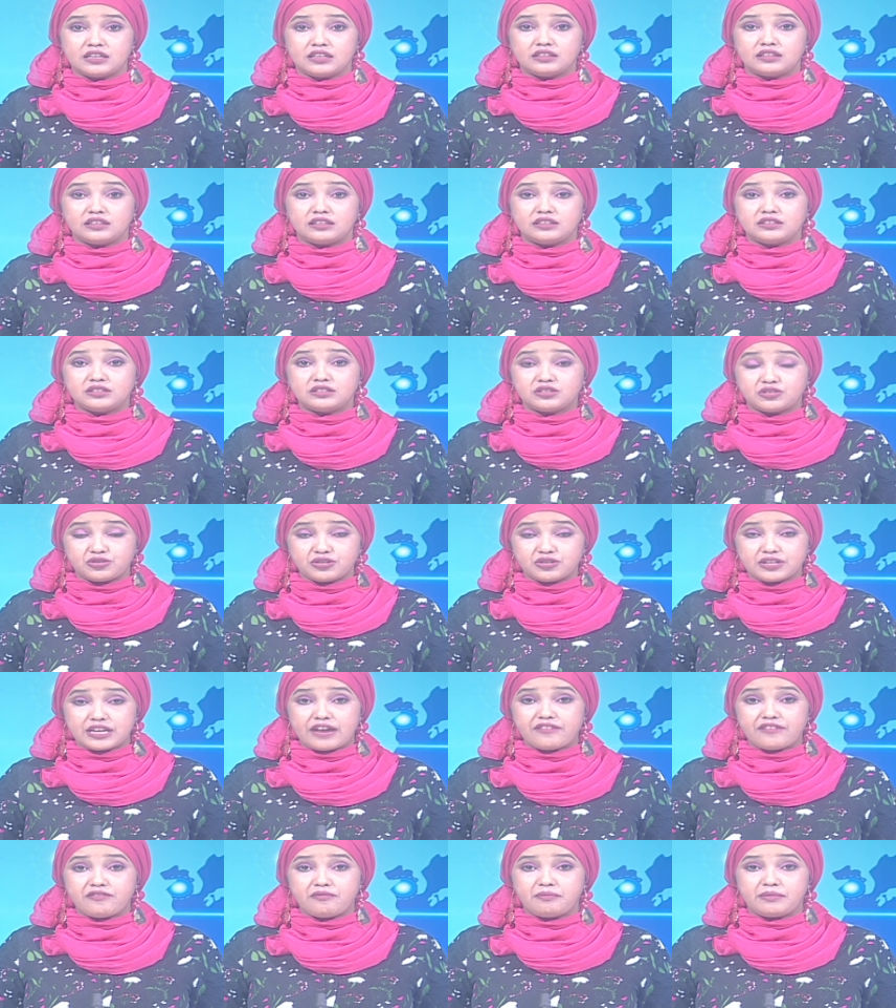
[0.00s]
uh,
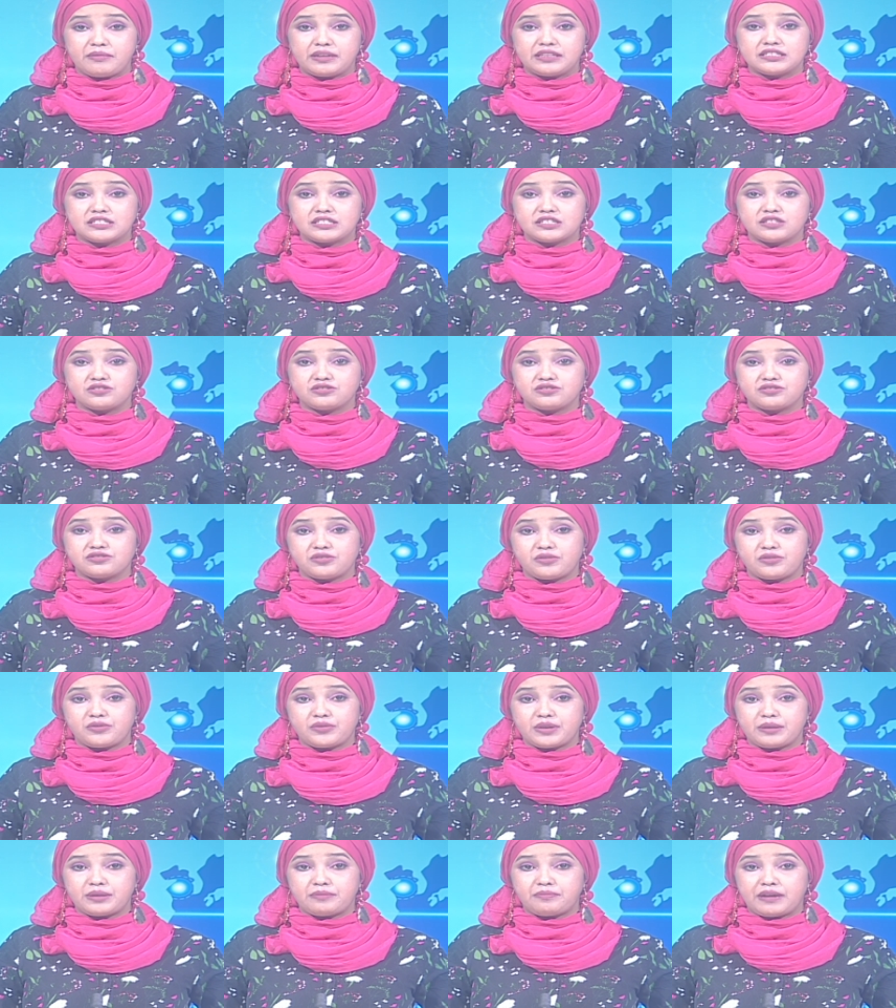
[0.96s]
intergovernmental
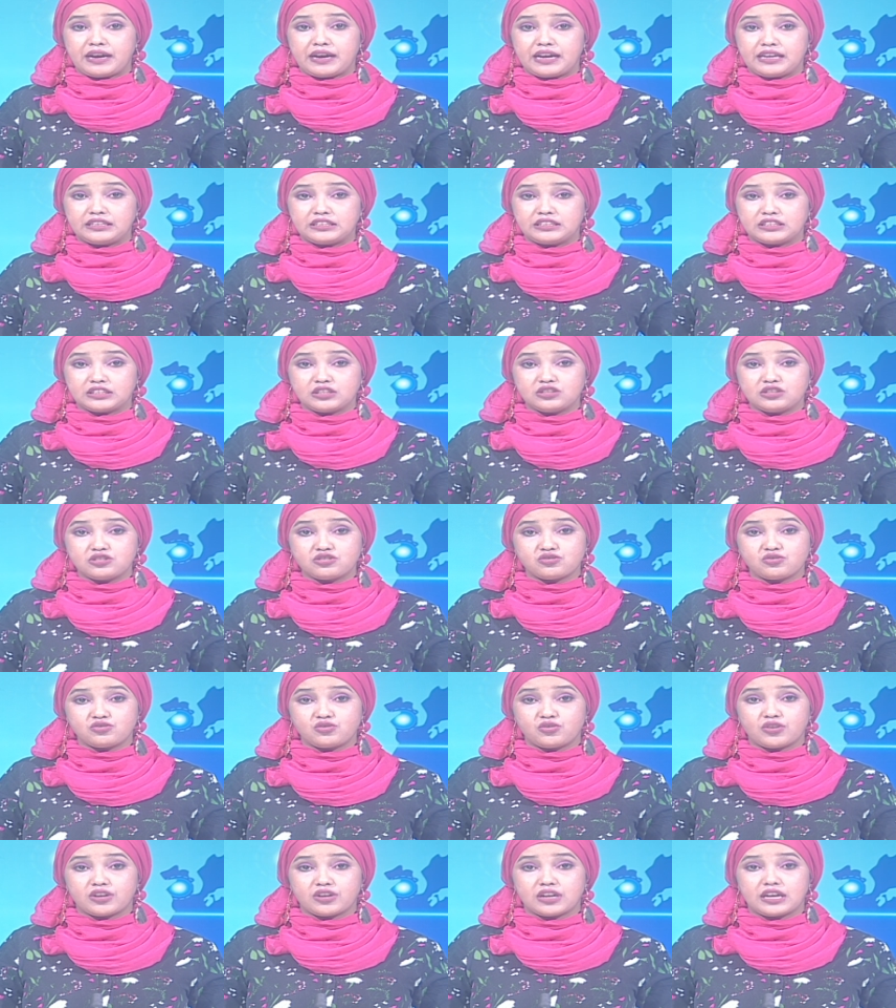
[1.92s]
sorry panels
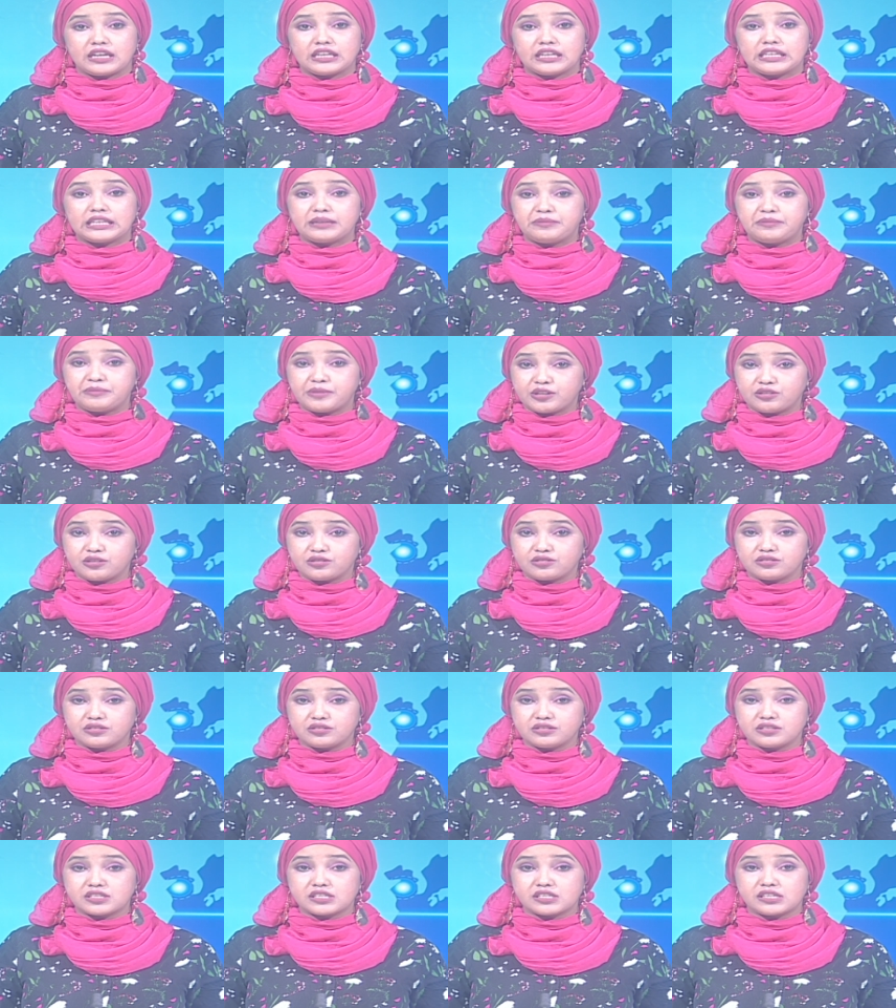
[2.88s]
on uh,
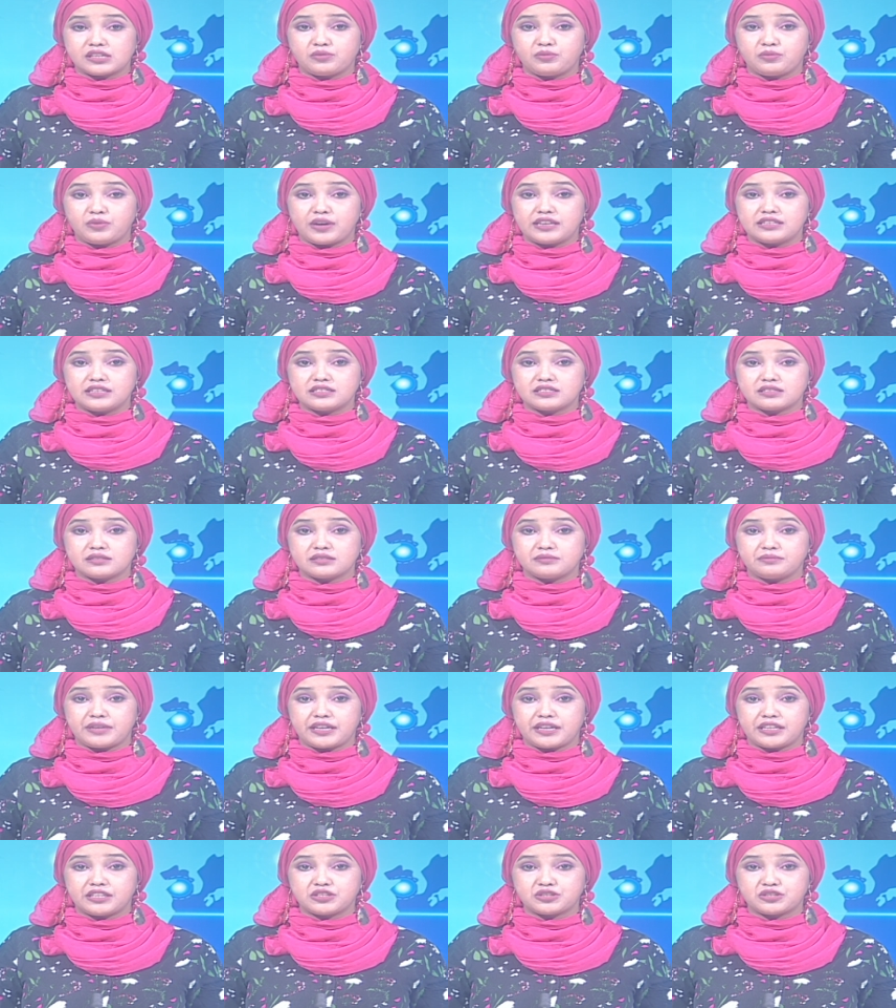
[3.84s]
chemicals and waste
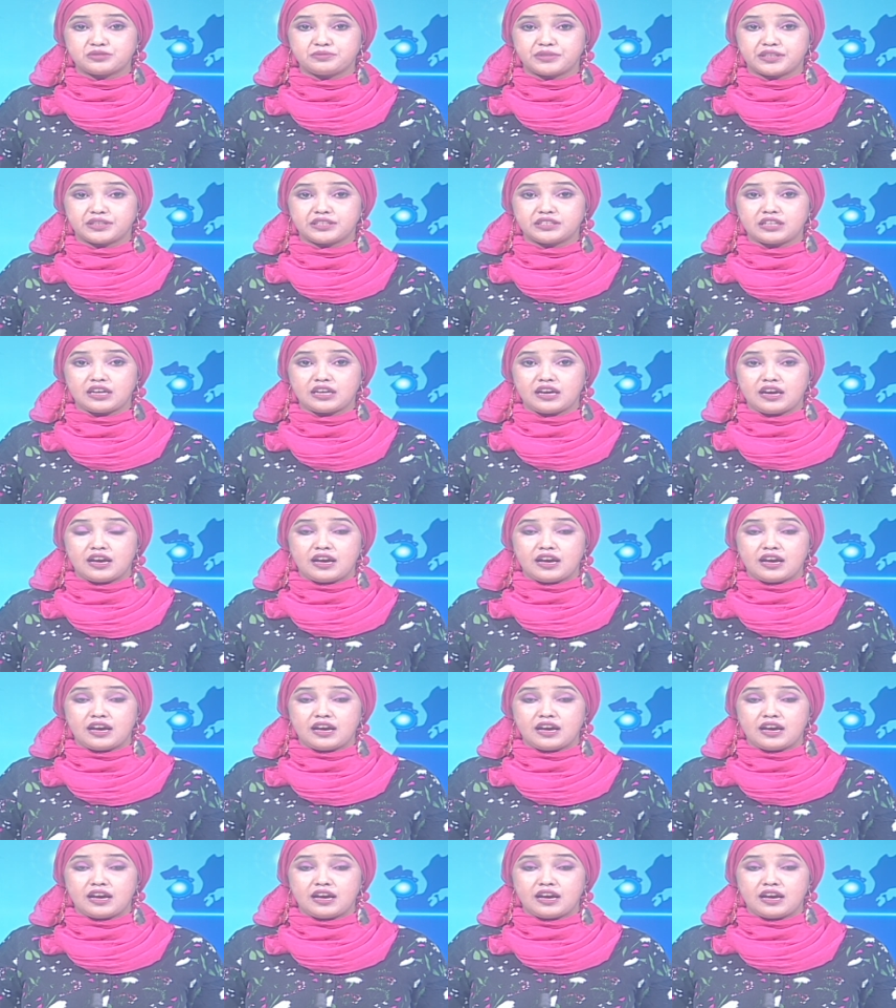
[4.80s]
management.